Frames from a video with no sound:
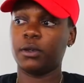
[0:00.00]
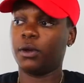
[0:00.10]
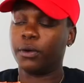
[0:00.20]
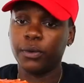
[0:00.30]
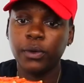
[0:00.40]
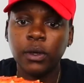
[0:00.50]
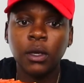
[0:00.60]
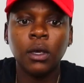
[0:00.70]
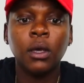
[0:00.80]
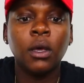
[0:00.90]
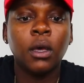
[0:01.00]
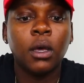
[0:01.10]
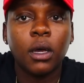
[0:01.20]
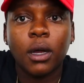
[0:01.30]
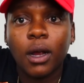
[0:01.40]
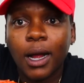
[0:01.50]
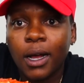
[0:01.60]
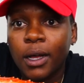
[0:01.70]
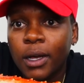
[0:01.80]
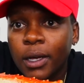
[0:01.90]
You know. Girl,
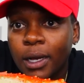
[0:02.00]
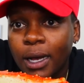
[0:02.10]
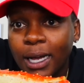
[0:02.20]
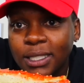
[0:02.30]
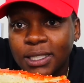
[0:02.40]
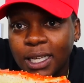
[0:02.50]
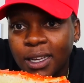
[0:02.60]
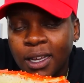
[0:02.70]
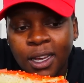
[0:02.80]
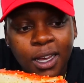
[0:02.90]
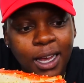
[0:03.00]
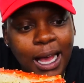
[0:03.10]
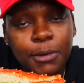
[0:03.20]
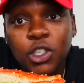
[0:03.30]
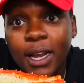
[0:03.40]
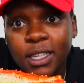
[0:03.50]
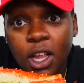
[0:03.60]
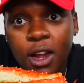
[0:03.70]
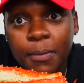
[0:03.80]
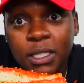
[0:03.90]
I just, I've been trying
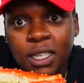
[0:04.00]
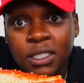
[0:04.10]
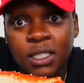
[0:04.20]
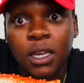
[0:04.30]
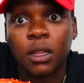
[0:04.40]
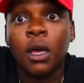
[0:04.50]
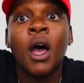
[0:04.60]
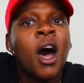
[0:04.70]
30 minutes to get this together.